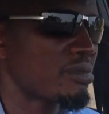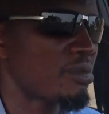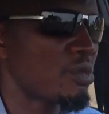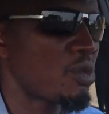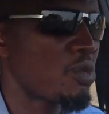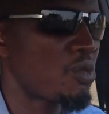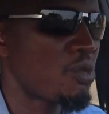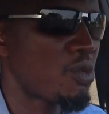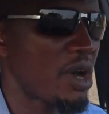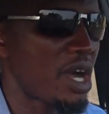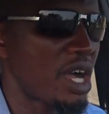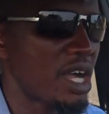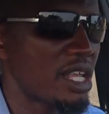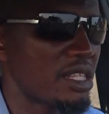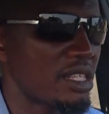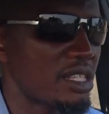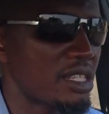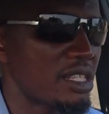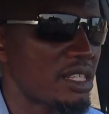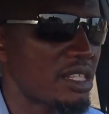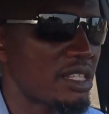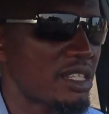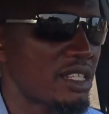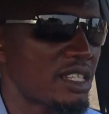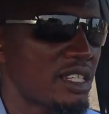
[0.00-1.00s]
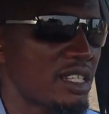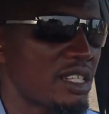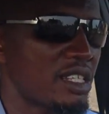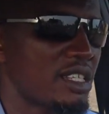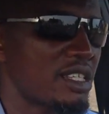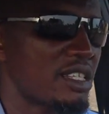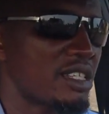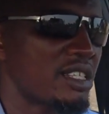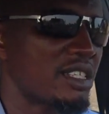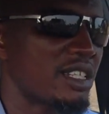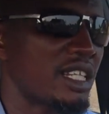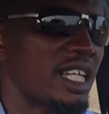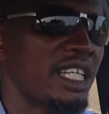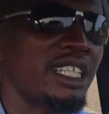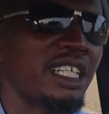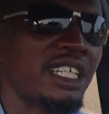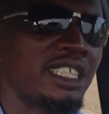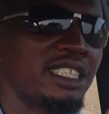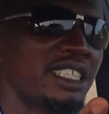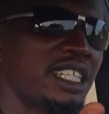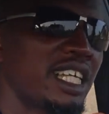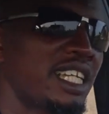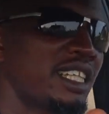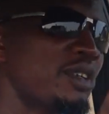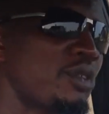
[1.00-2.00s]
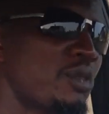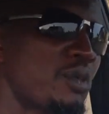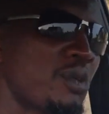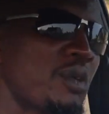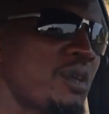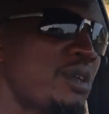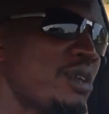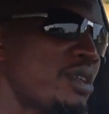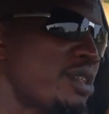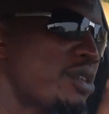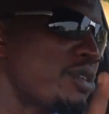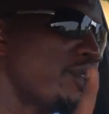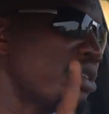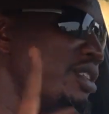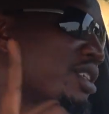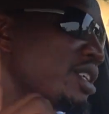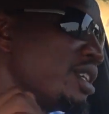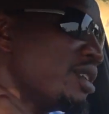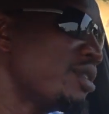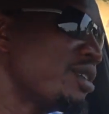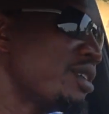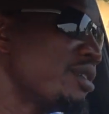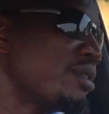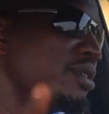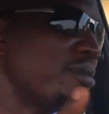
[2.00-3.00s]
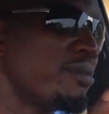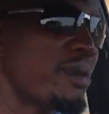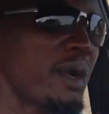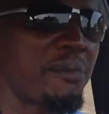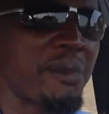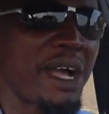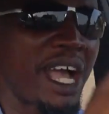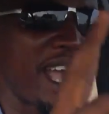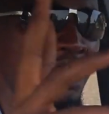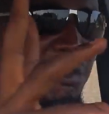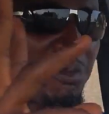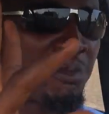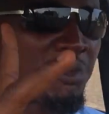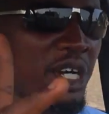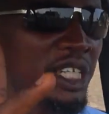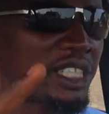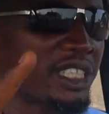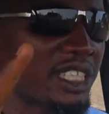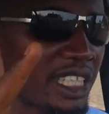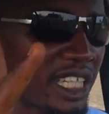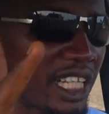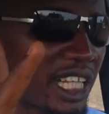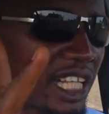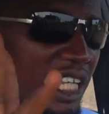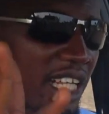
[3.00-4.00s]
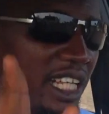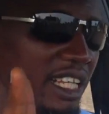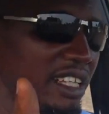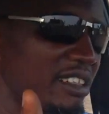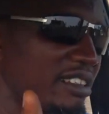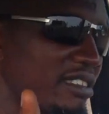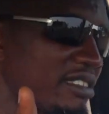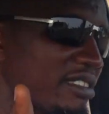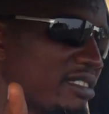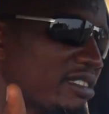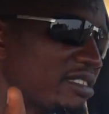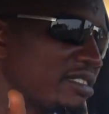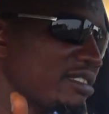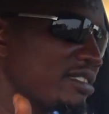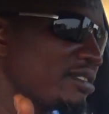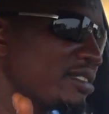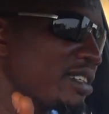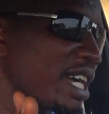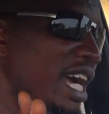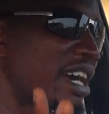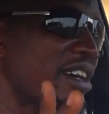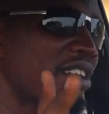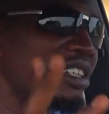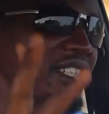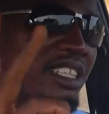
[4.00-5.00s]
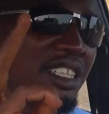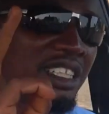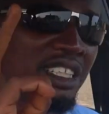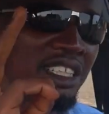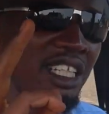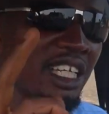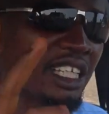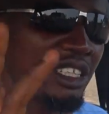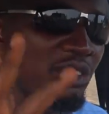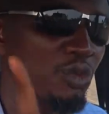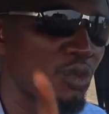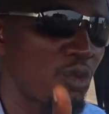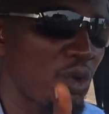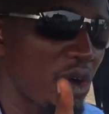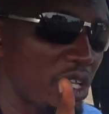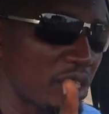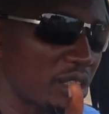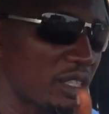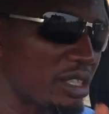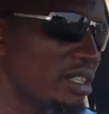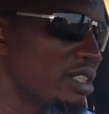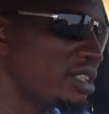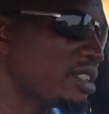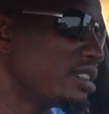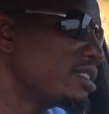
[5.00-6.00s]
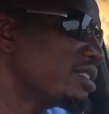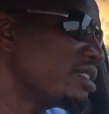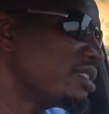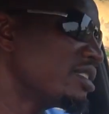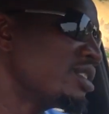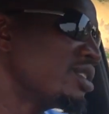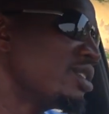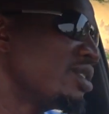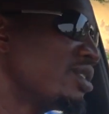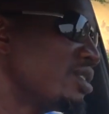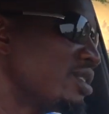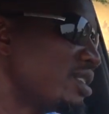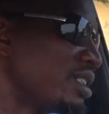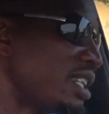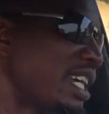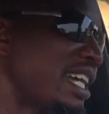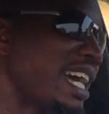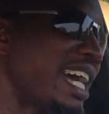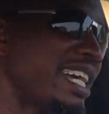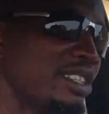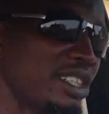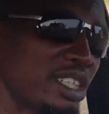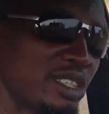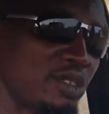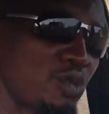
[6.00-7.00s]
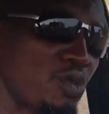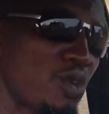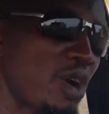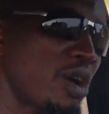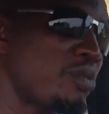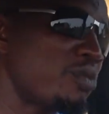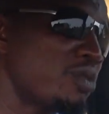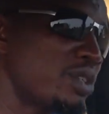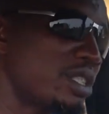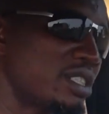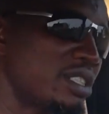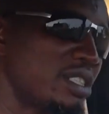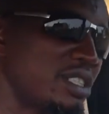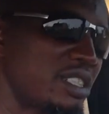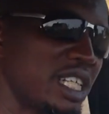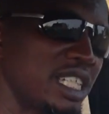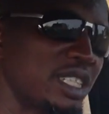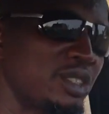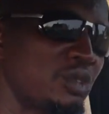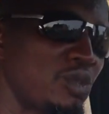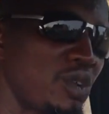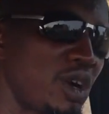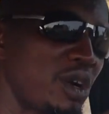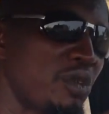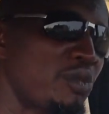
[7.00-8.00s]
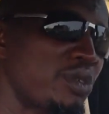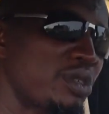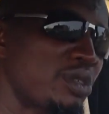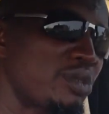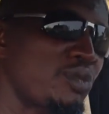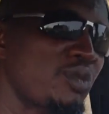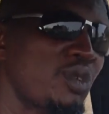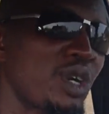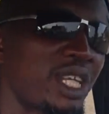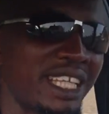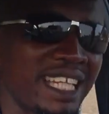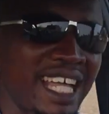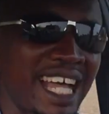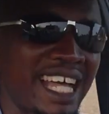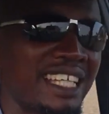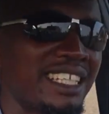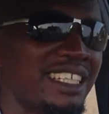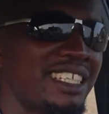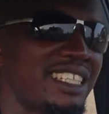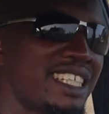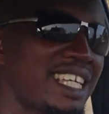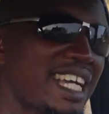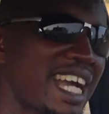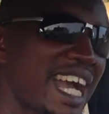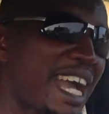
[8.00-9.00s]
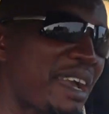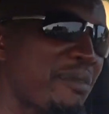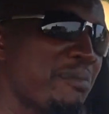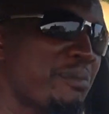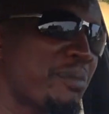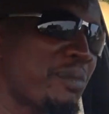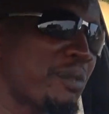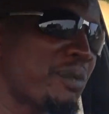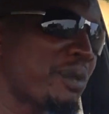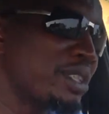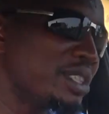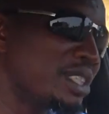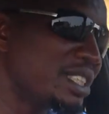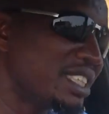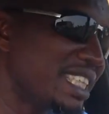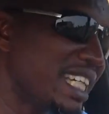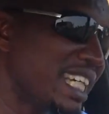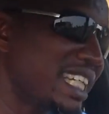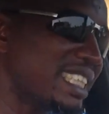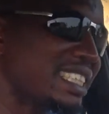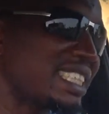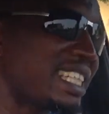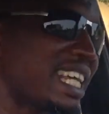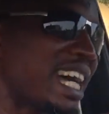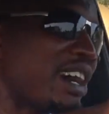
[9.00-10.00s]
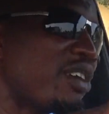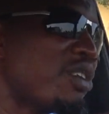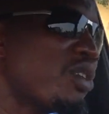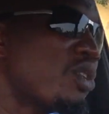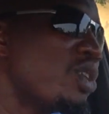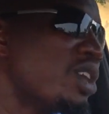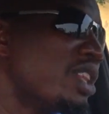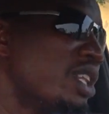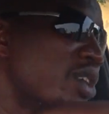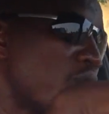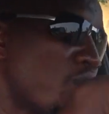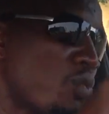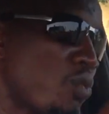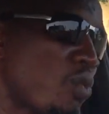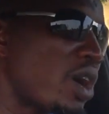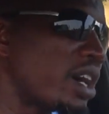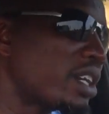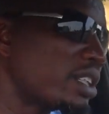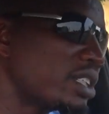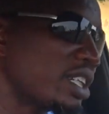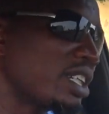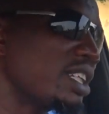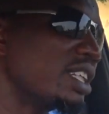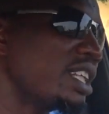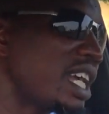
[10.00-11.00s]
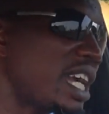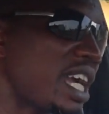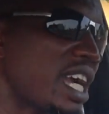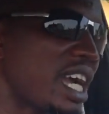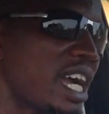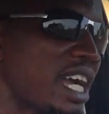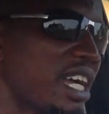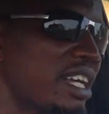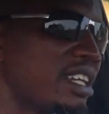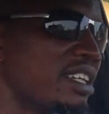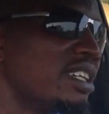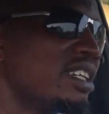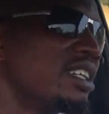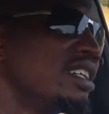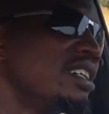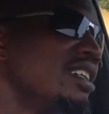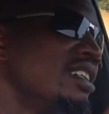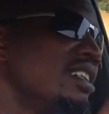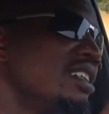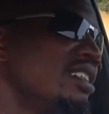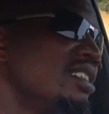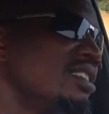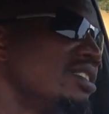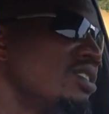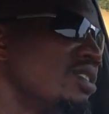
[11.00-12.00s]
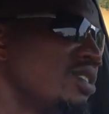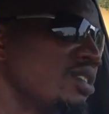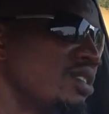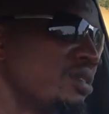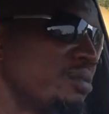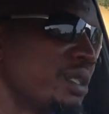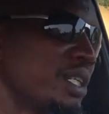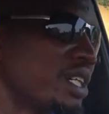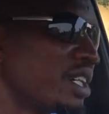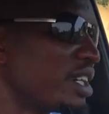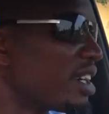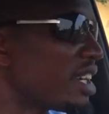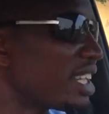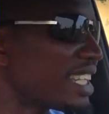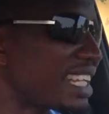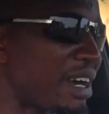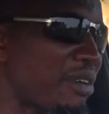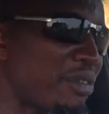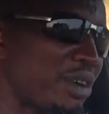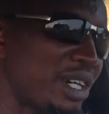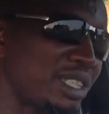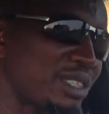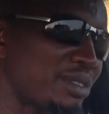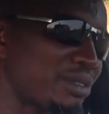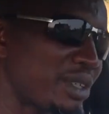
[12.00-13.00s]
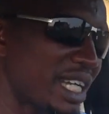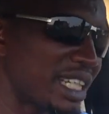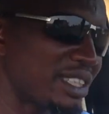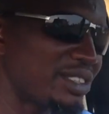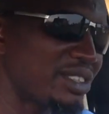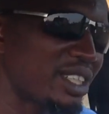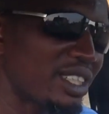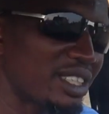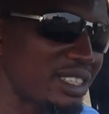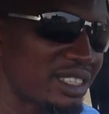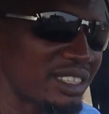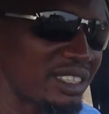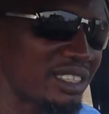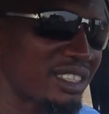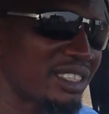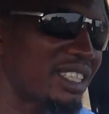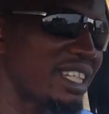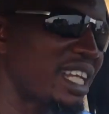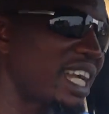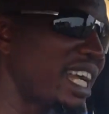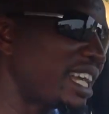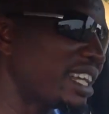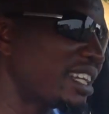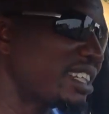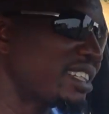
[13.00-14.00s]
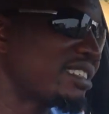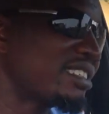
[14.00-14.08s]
one, let's just say remember I bought 3, I only needed 1. So let's work with what I purchased that only worked on the car. So because other ones were just like